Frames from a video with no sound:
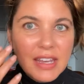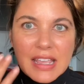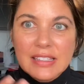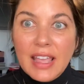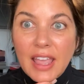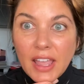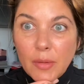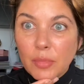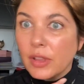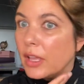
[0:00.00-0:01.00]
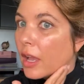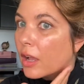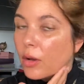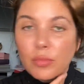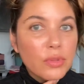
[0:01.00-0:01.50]
is amply
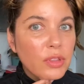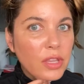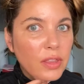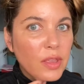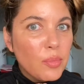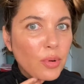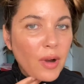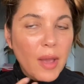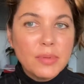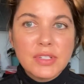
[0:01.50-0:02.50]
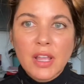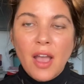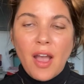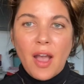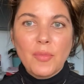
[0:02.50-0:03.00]
and completely prepped,
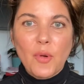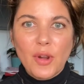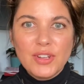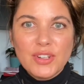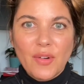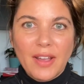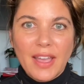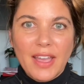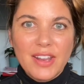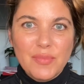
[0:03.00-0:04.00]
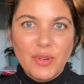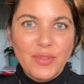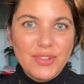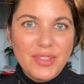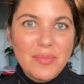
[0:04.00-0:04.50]
I'm going to go ahead and move
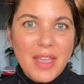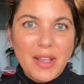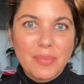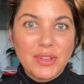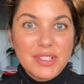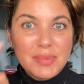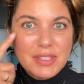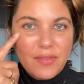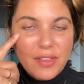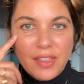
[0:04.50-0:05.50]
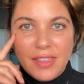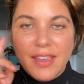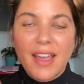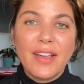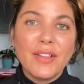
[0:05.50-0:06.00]
into the makeup look, specifically the
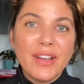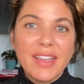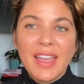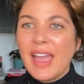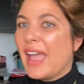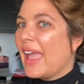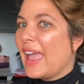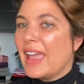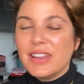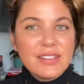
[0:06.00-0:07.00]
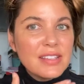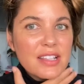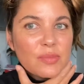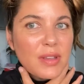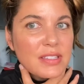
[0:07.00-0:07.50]
eye look. And
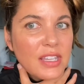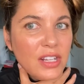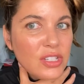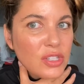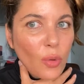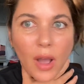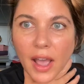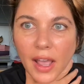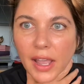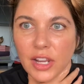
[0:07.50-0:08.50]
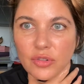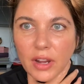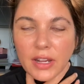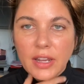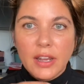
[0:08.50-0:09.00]
since my skin is so
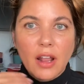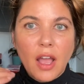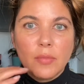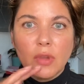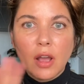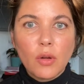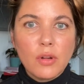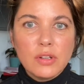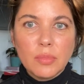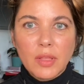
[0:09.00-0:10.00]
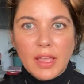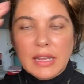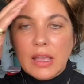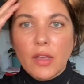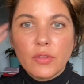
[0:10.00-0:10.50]
hydrated, I'm not going to apply
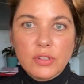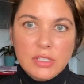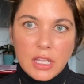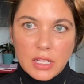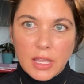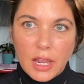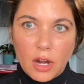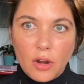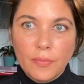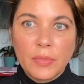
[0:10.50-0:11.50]
any other skincare,